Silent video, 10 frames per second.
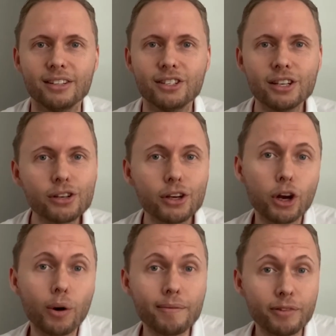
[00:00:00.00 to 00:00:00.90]
Just so you
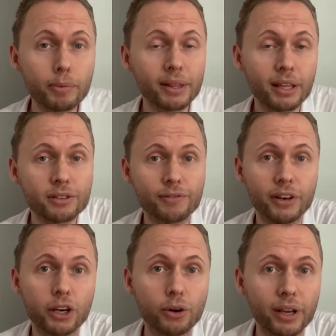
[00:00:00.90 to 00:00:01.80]
know, I'm filming this
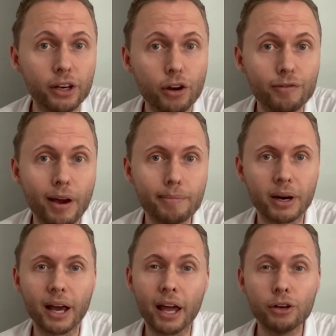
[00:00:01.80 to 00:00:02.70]
video in
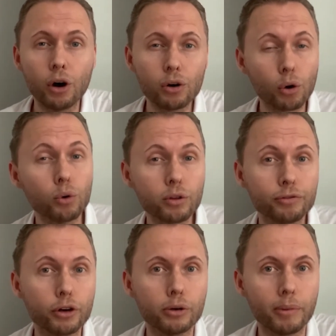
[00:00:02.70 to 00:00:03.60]
November and not all the
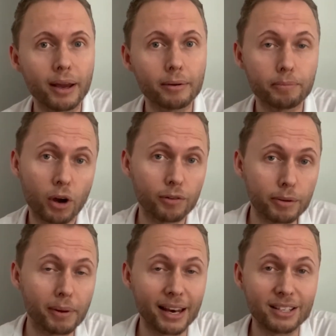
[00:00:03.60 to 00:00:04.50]
fruit on my coffee
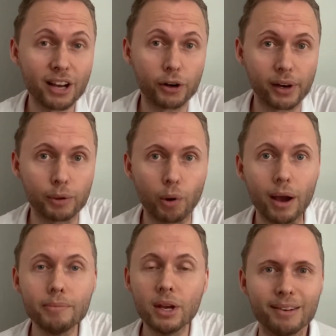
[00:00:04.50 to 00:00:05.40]
plant is currently ripe,